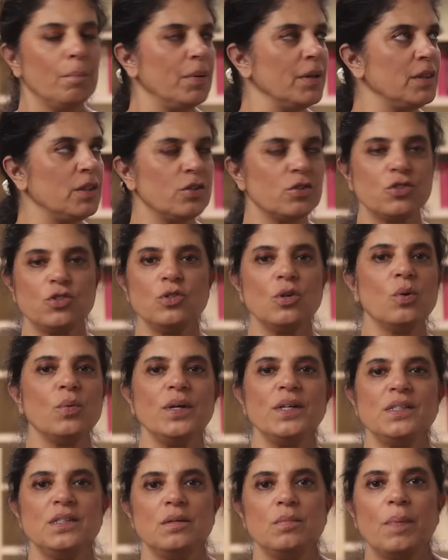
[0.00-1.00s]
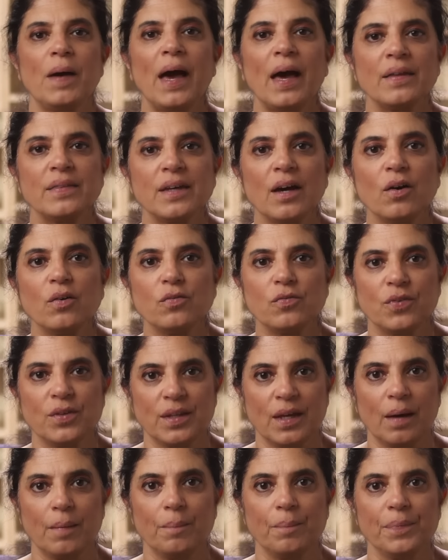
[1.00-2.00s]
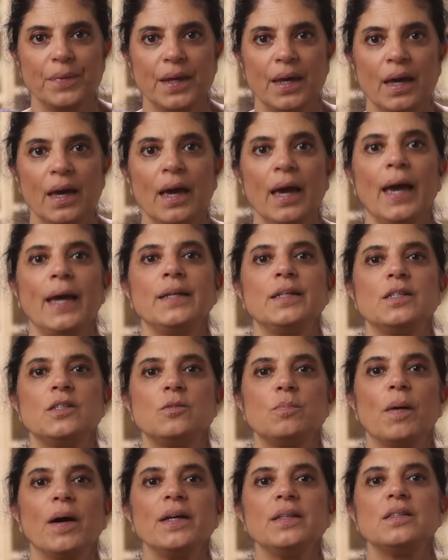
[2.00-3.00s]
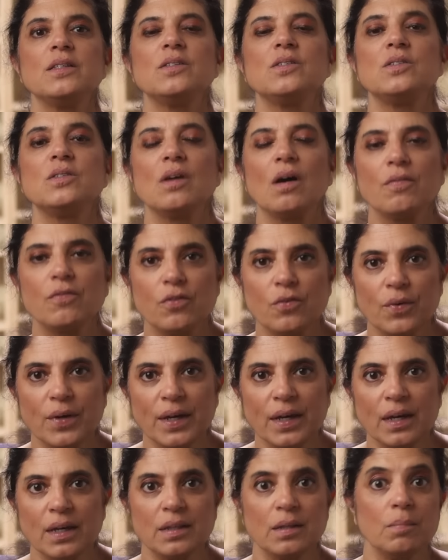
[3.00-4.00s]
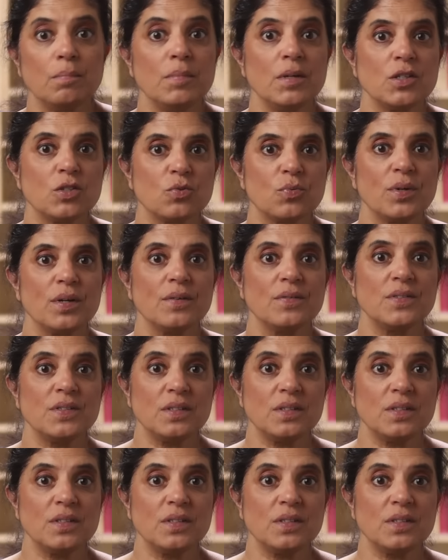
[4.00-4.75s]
but there's no easy path out for them. And despite the suffering and the misery of